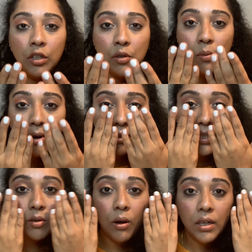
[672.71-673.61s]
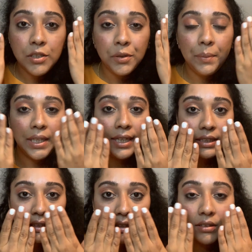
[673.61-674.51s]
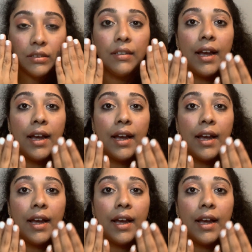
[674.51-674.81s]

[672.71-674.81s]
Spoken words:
You want it all to be like a thin,